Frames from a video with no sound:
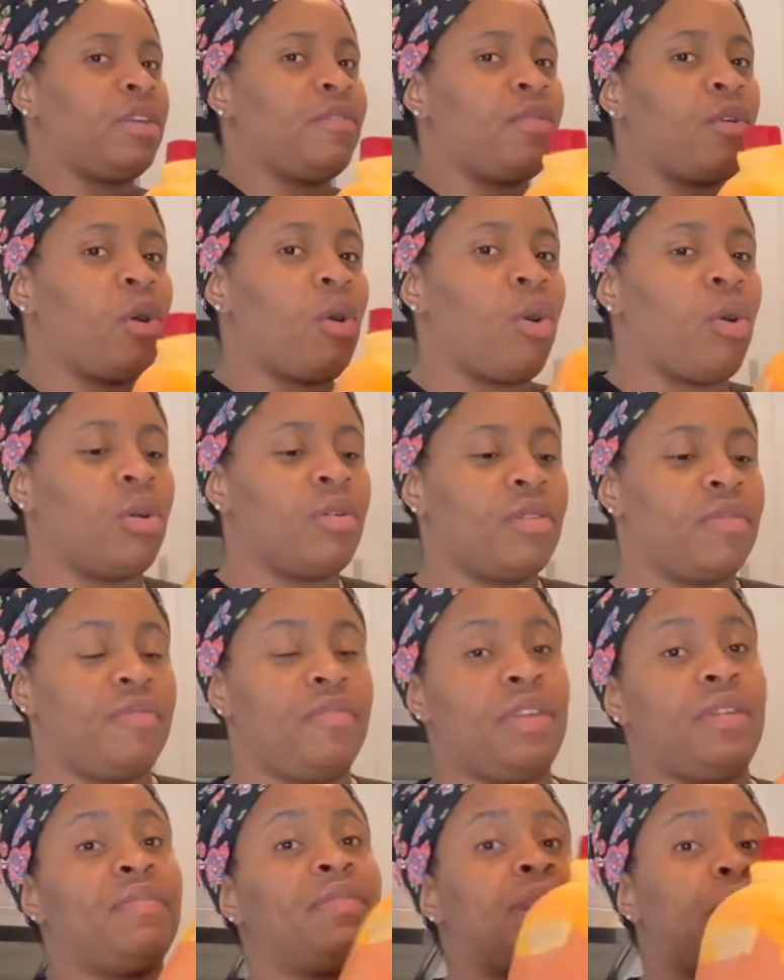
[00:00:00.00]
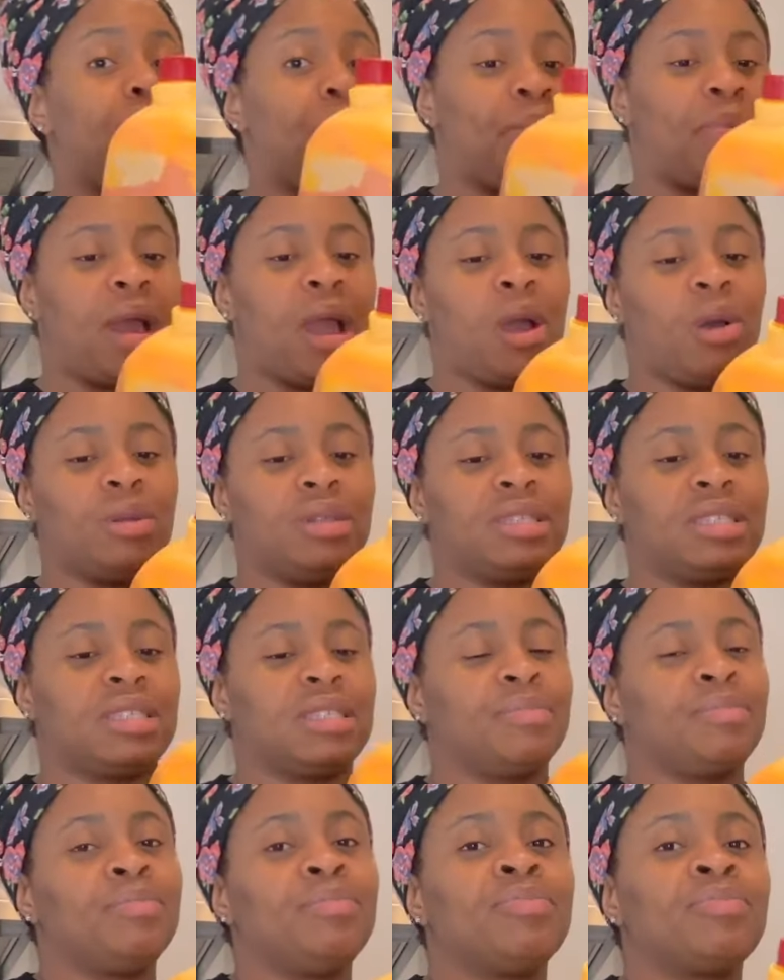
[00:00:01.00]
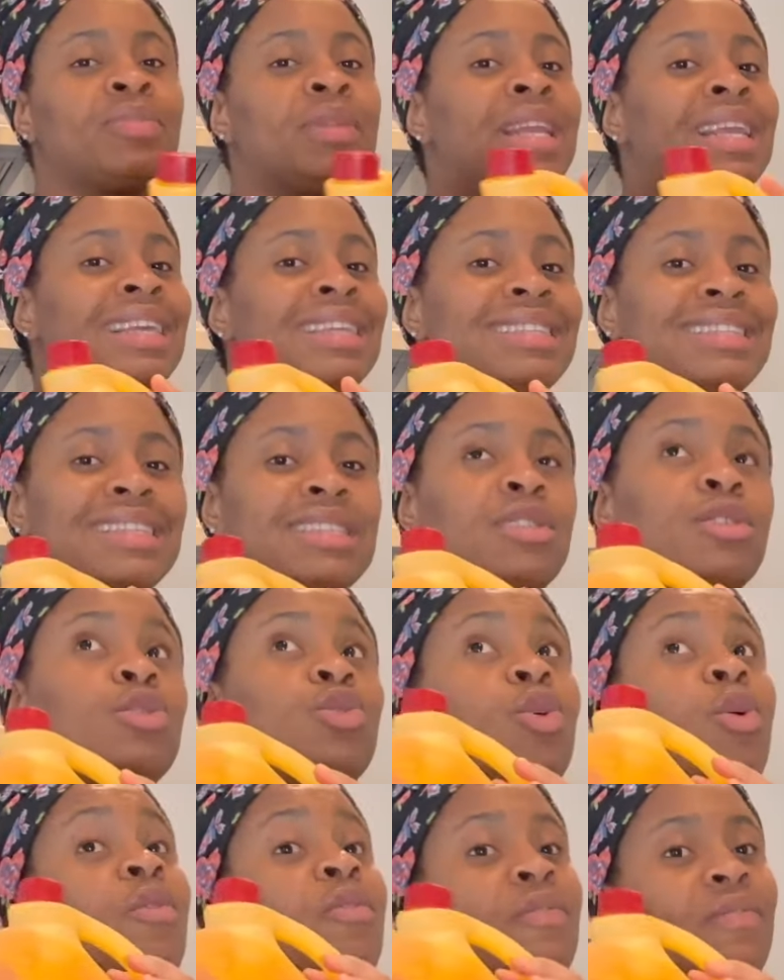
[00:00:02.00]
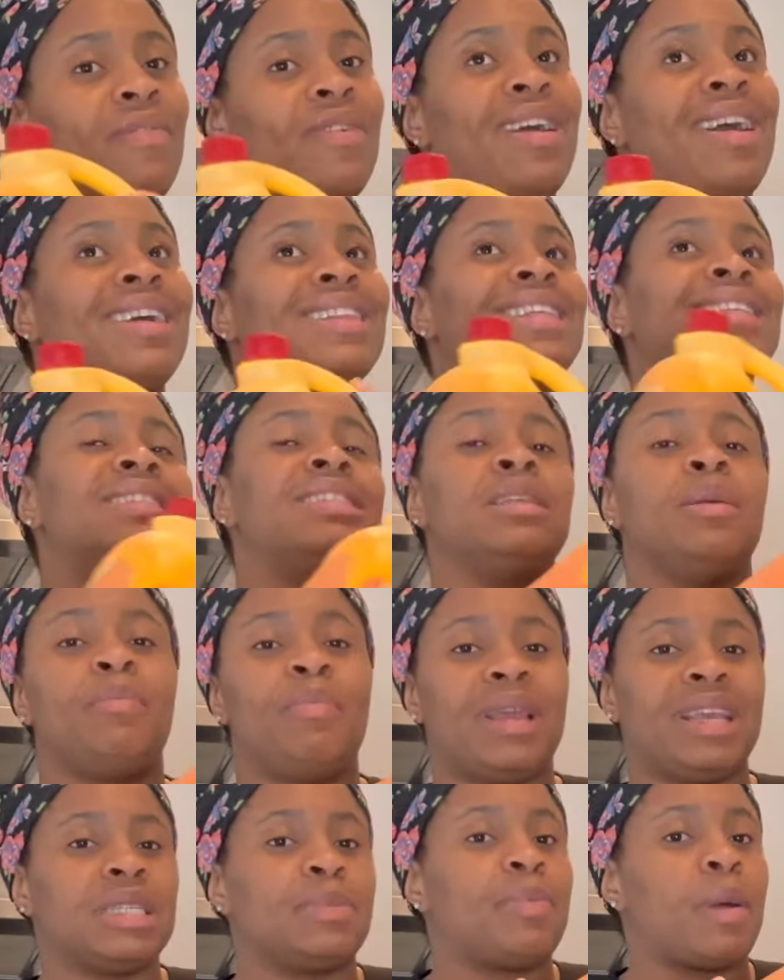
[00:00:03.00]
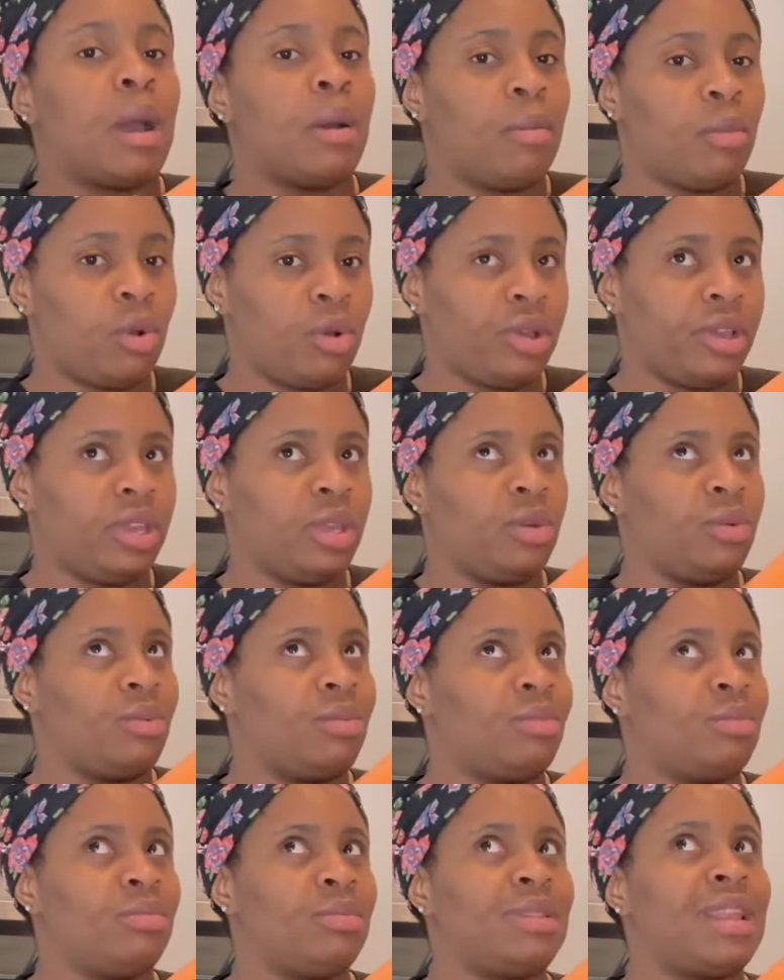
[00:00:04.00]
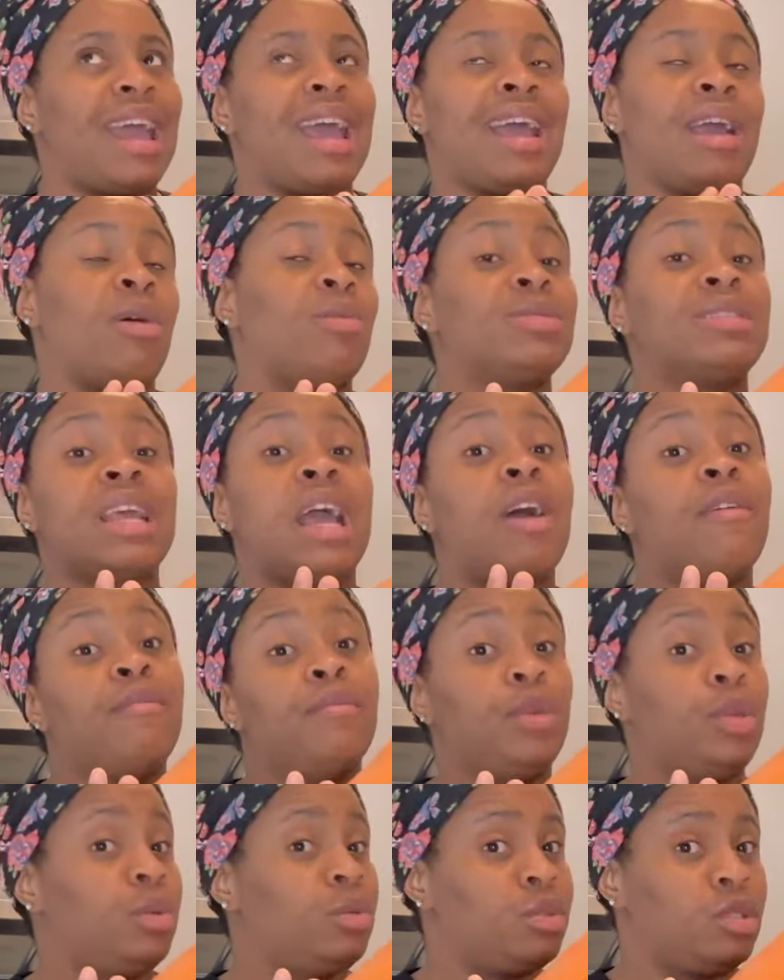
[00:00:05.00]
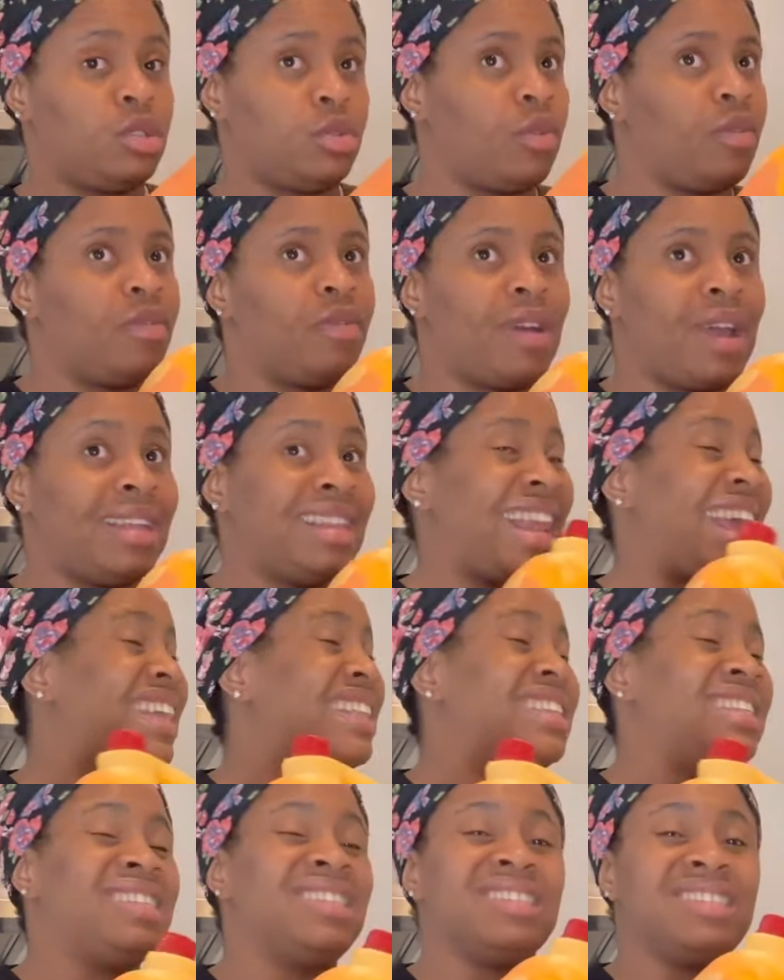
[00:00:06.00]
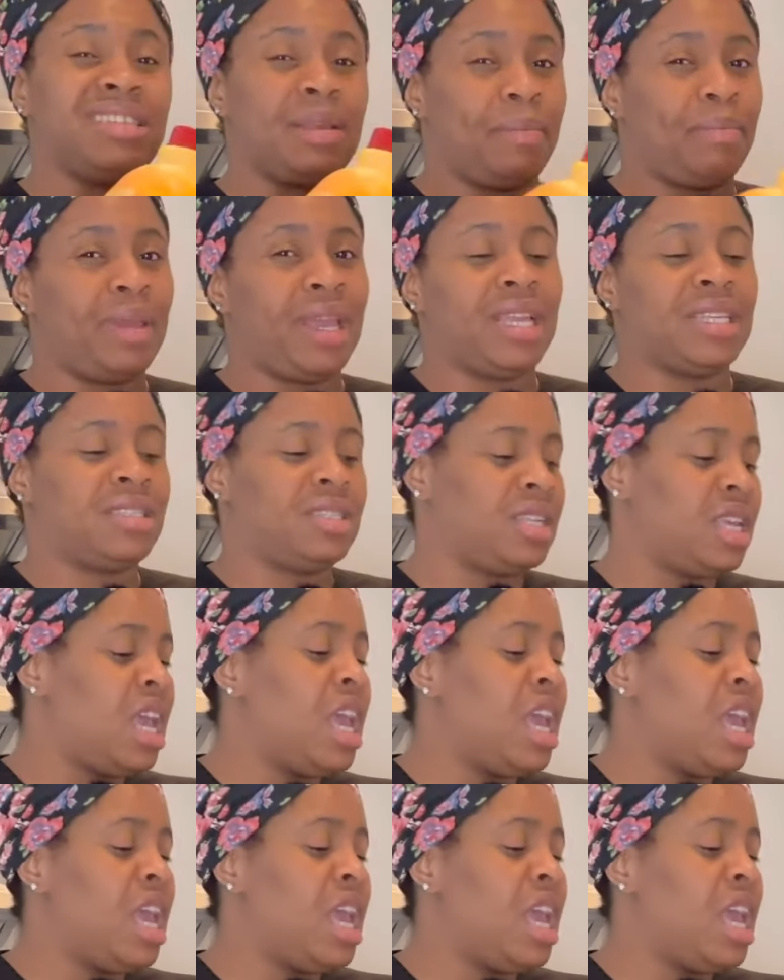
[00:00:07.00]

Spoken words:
for £15. So far, this is the best palm oil that I would say I've used so far. Like, this is the best.